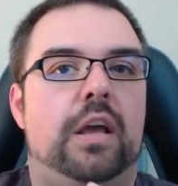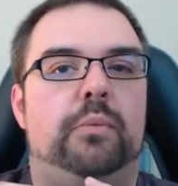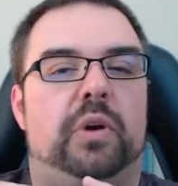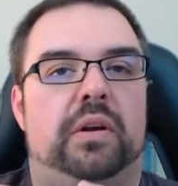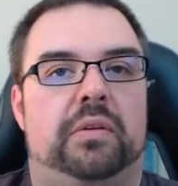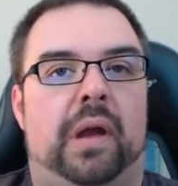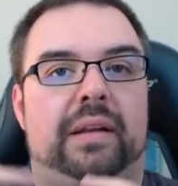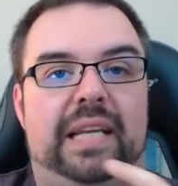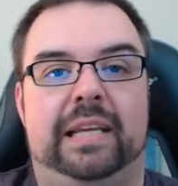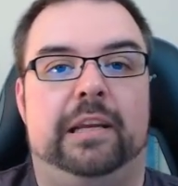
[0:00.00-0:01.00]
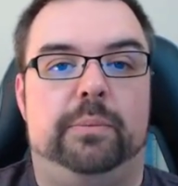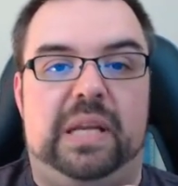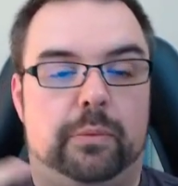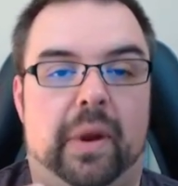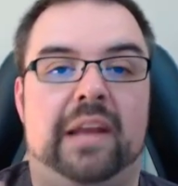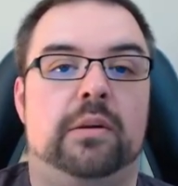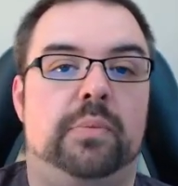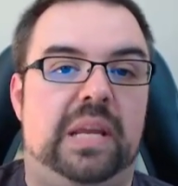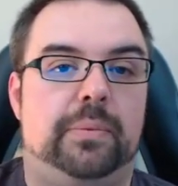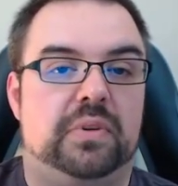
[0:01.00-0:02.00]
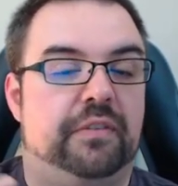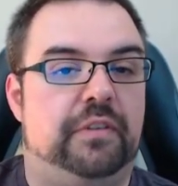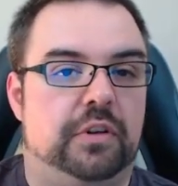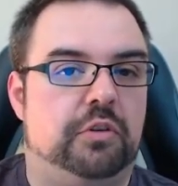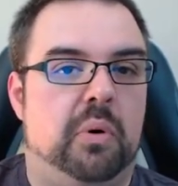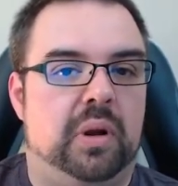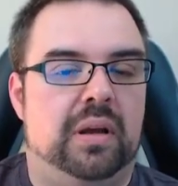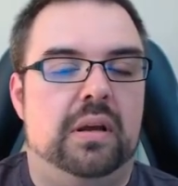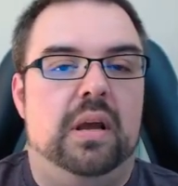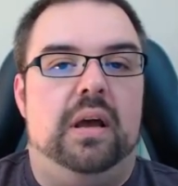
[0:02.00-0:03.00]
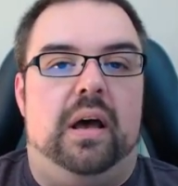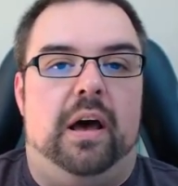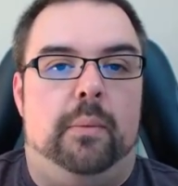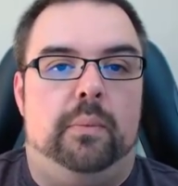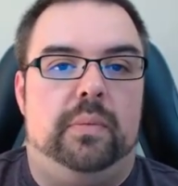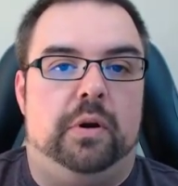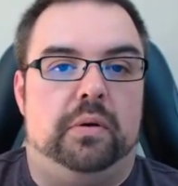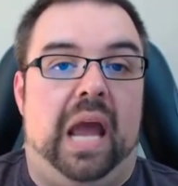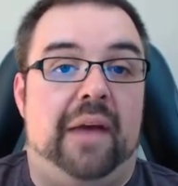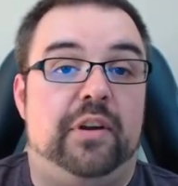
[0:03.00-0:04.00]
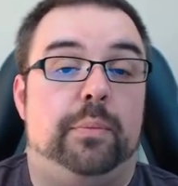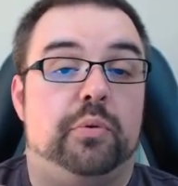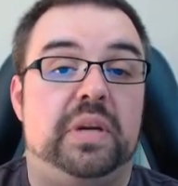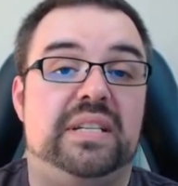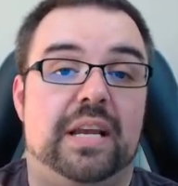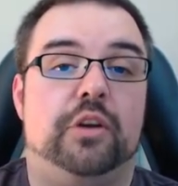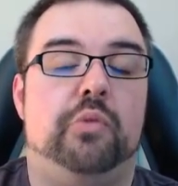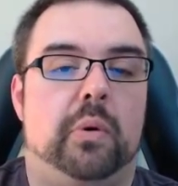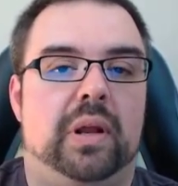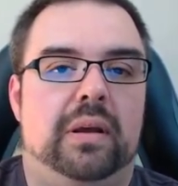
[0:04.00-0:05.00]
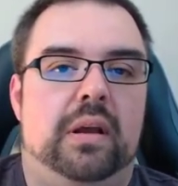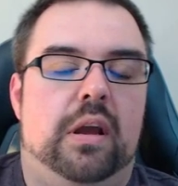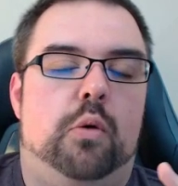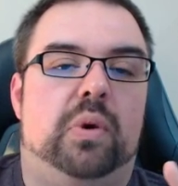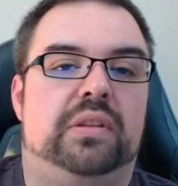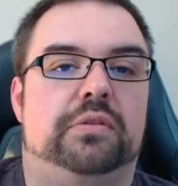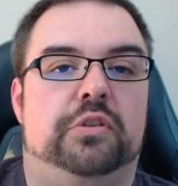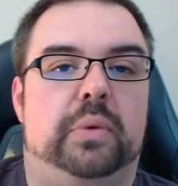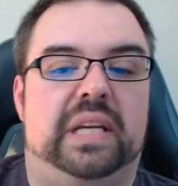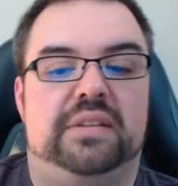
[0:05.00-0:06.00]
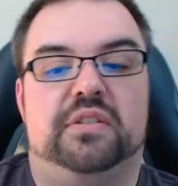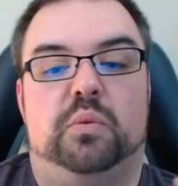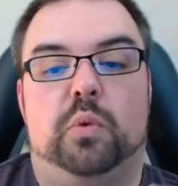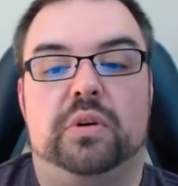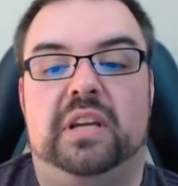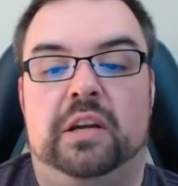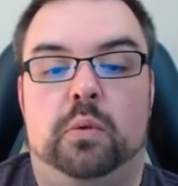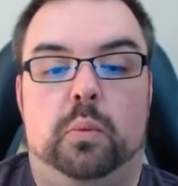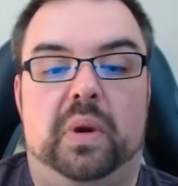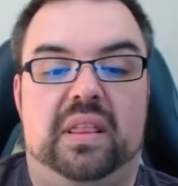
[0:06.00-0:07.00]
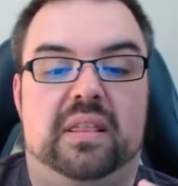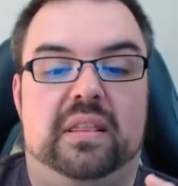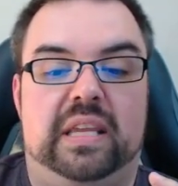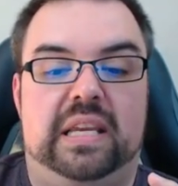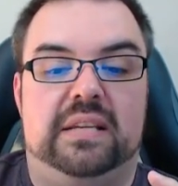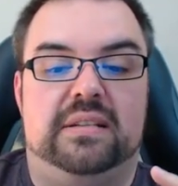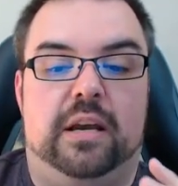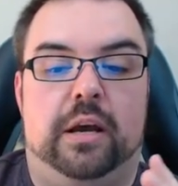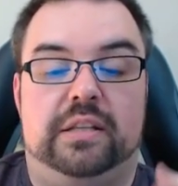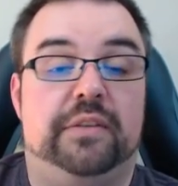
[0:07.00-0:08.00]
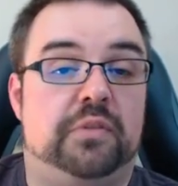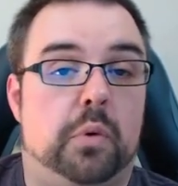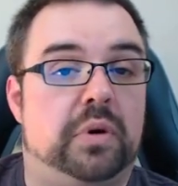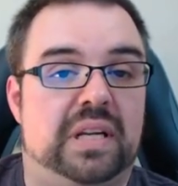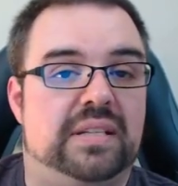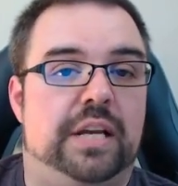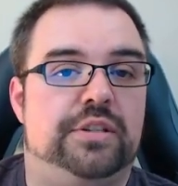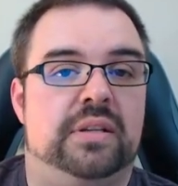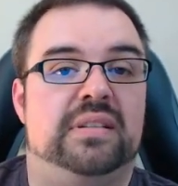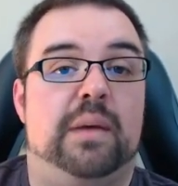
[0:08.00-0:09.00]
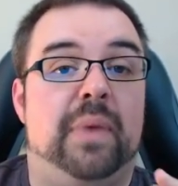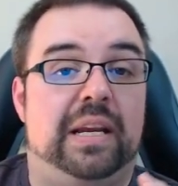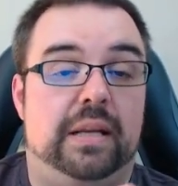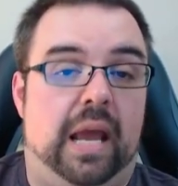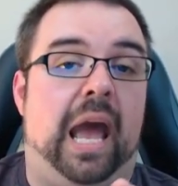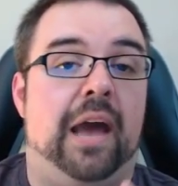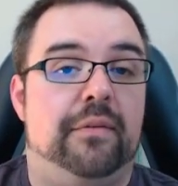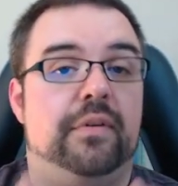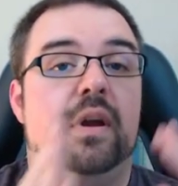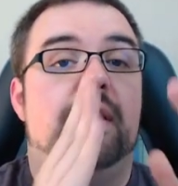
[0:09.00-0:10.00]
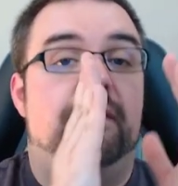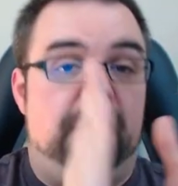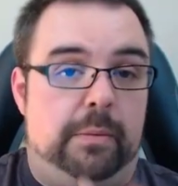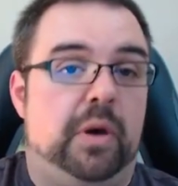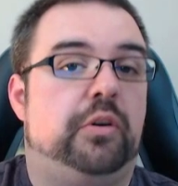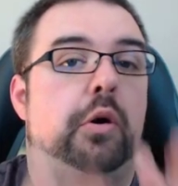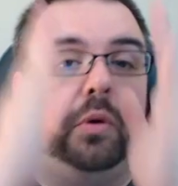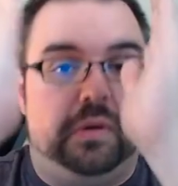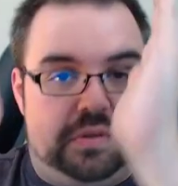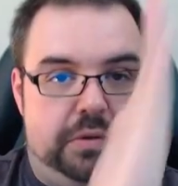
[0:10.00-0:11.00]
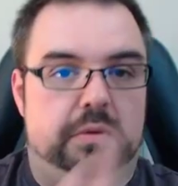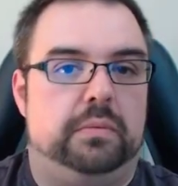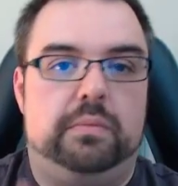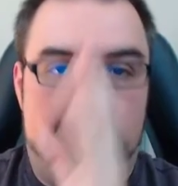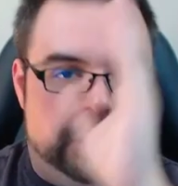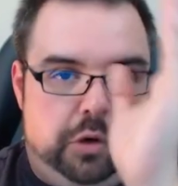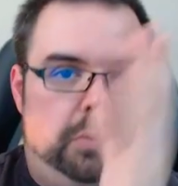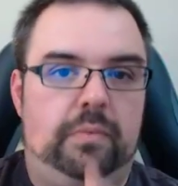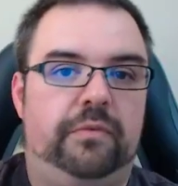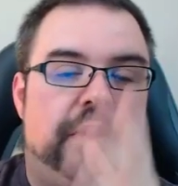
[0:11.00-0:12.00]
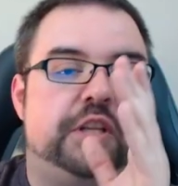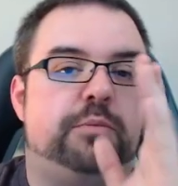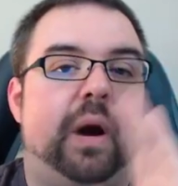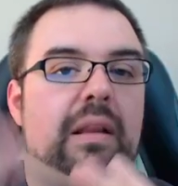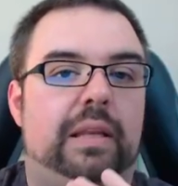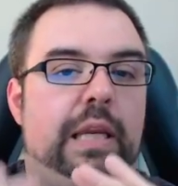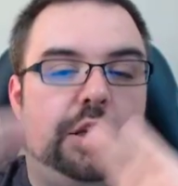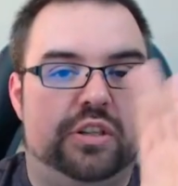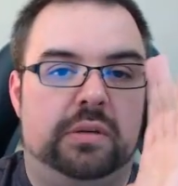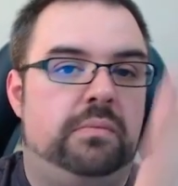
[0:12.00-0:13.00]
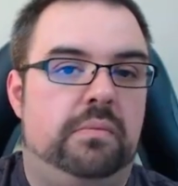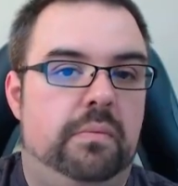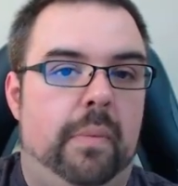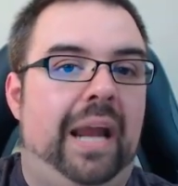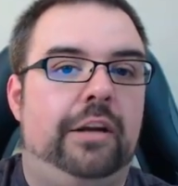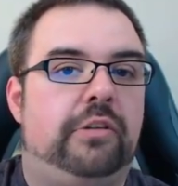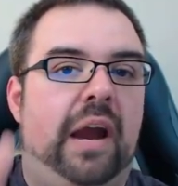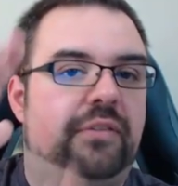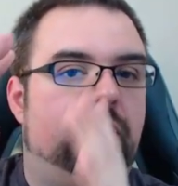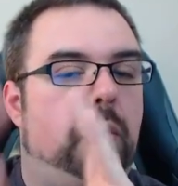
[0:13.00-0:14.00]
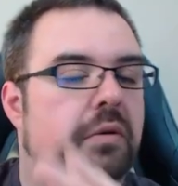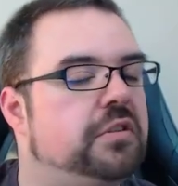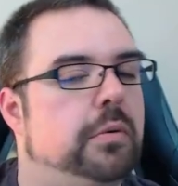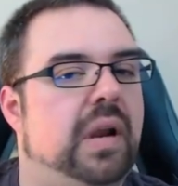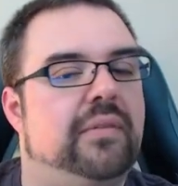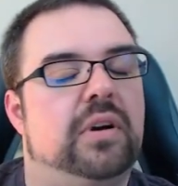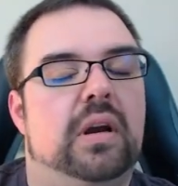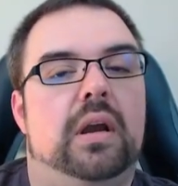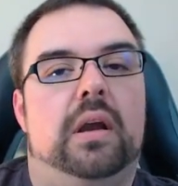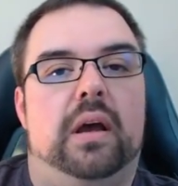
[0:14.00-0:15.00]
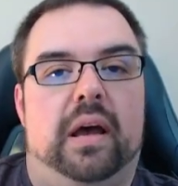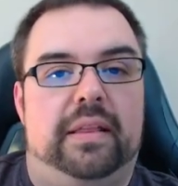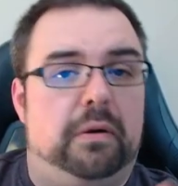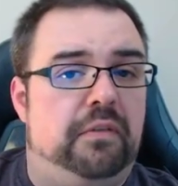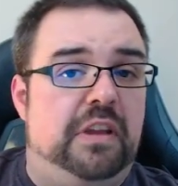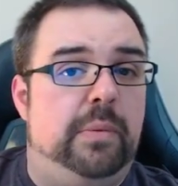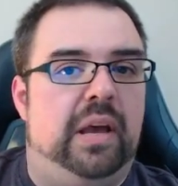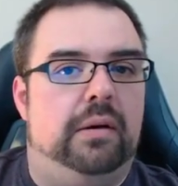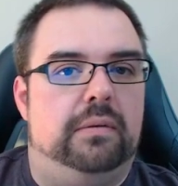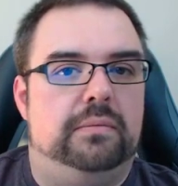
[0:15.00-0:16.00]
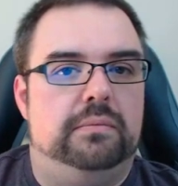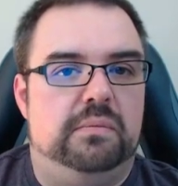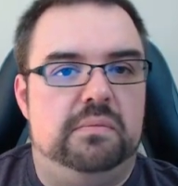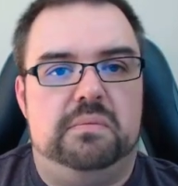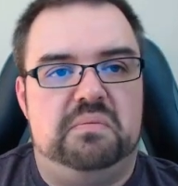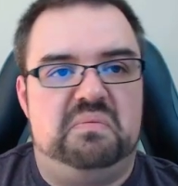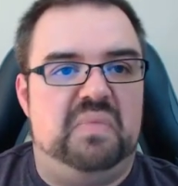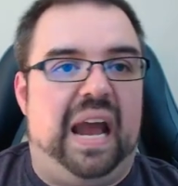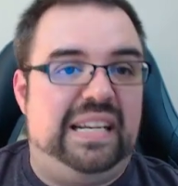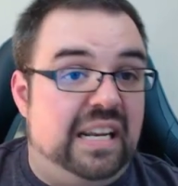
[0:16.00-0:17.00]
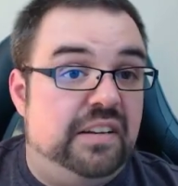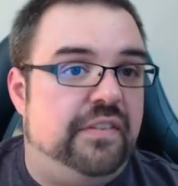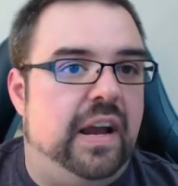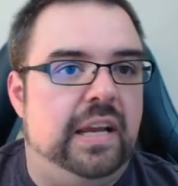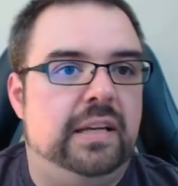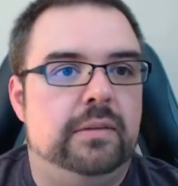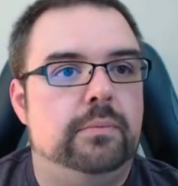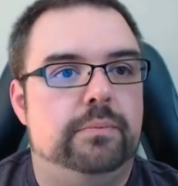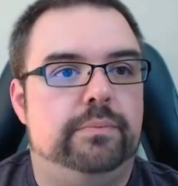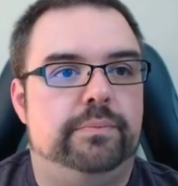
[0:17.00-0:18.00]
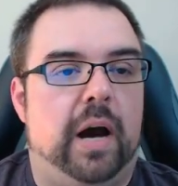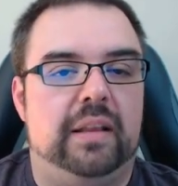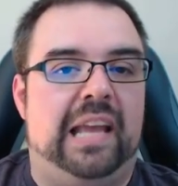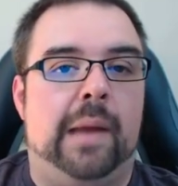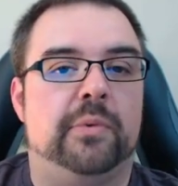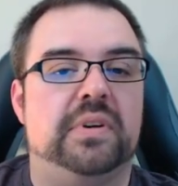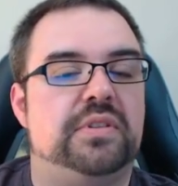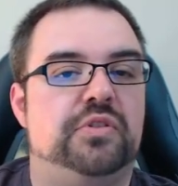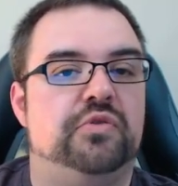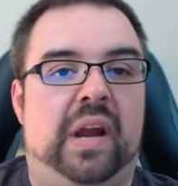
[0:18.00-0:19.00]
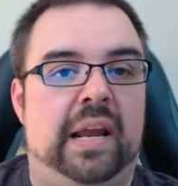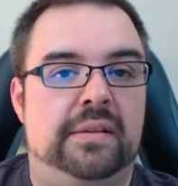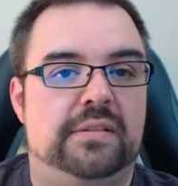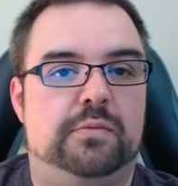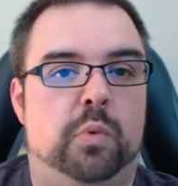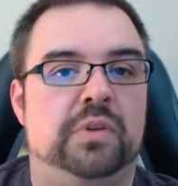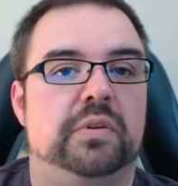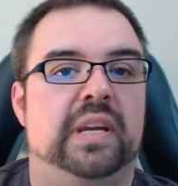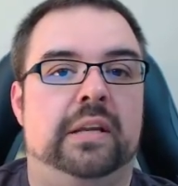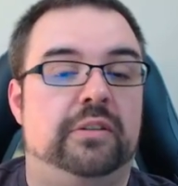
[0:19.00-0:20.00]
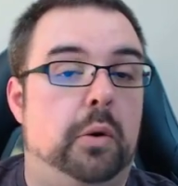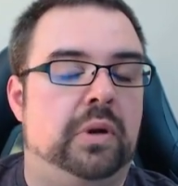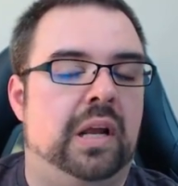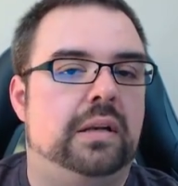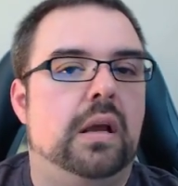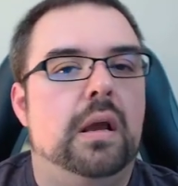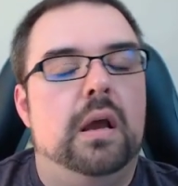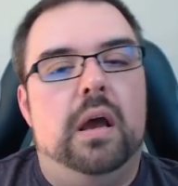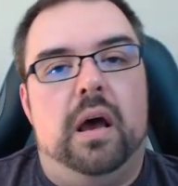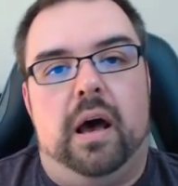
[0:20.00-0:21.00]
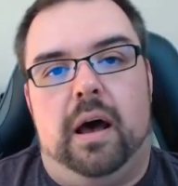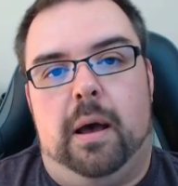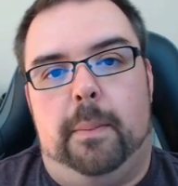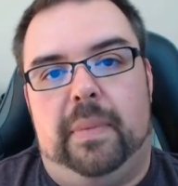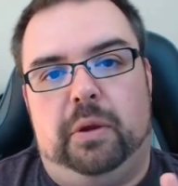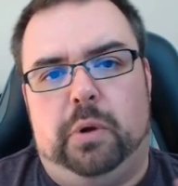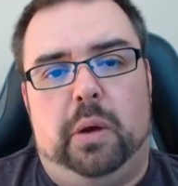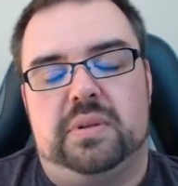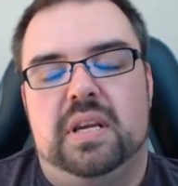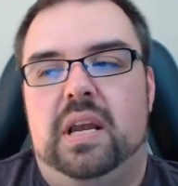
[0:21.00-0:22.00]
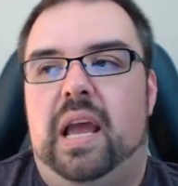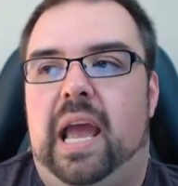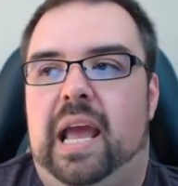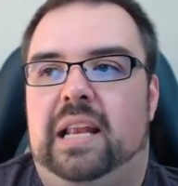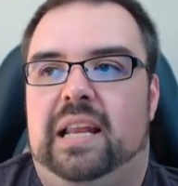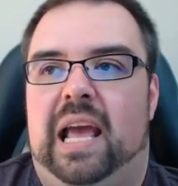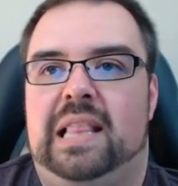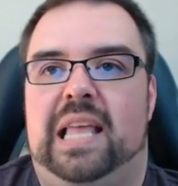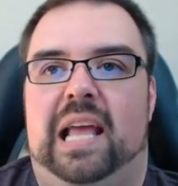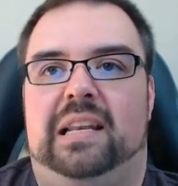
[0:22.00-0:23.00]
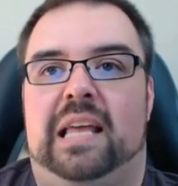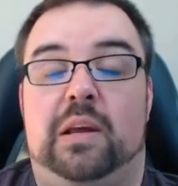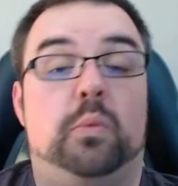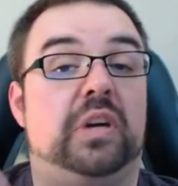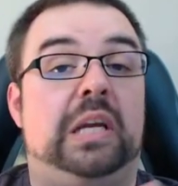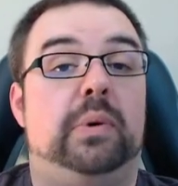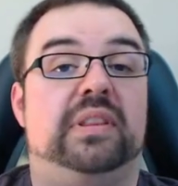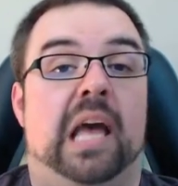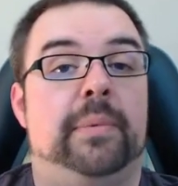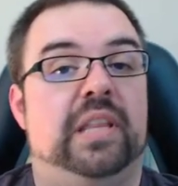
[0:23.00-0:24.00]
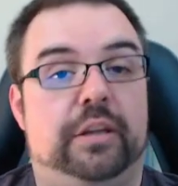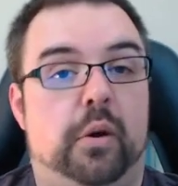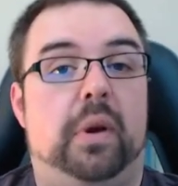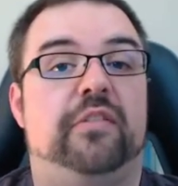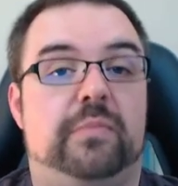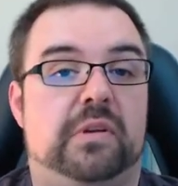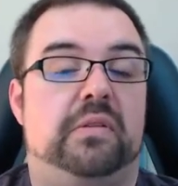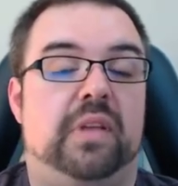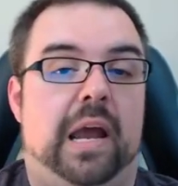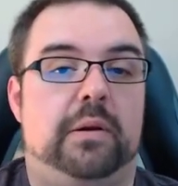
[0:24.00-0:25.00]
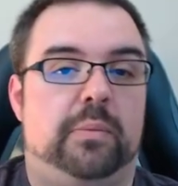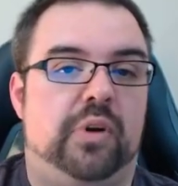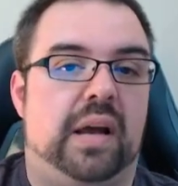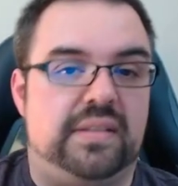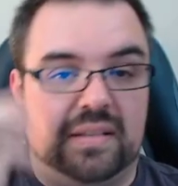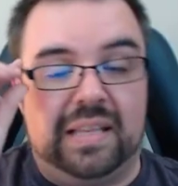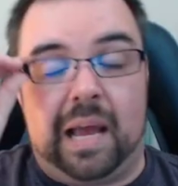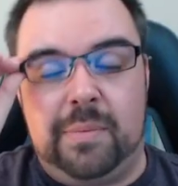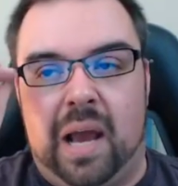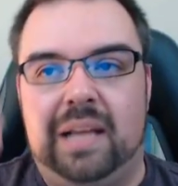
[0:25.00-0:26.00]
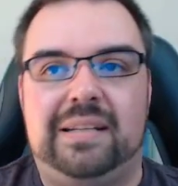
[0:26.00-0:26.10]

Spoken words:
where they're not taking in random people to fill a quota, or having a preset quota. What they're doing is they're working with these different organizations that might have female coders, or, you know, French Polynesian Minecraft coders or whatever, that are female identifying, polyamorous, trans, wonderkin, coconut, who knows, and then working with them and then going from there through the hiring process. And I'm not